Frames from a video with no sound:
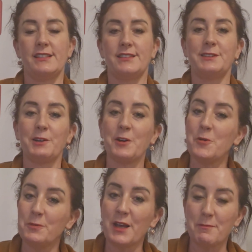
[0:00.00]
So I
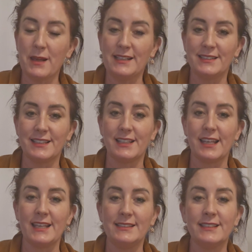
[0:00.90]
hope that makes it
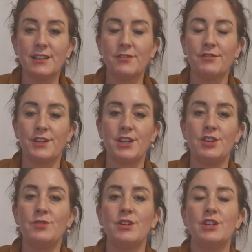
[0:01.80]
easier for
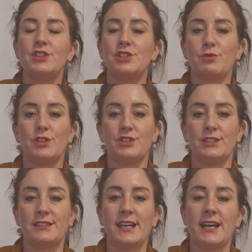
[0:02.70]
you to
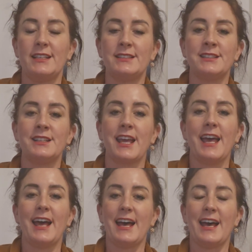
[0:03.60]
understand.
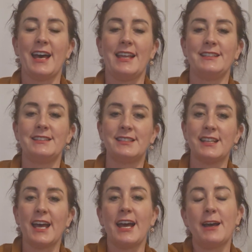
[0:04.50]
And
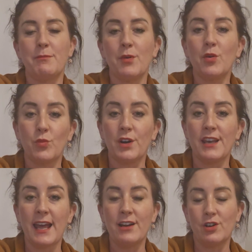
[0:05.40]
we're
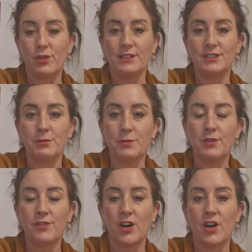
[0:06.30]
now going to move
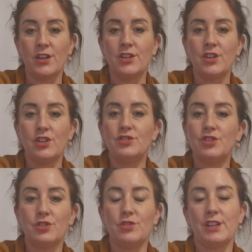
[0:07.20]
on
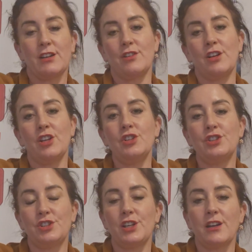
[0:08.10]
to the
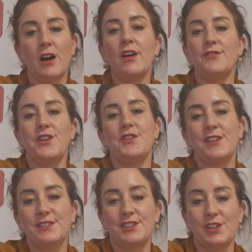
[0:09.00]
conclusion of Unit
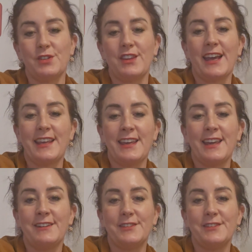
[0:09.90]
2. Thank you.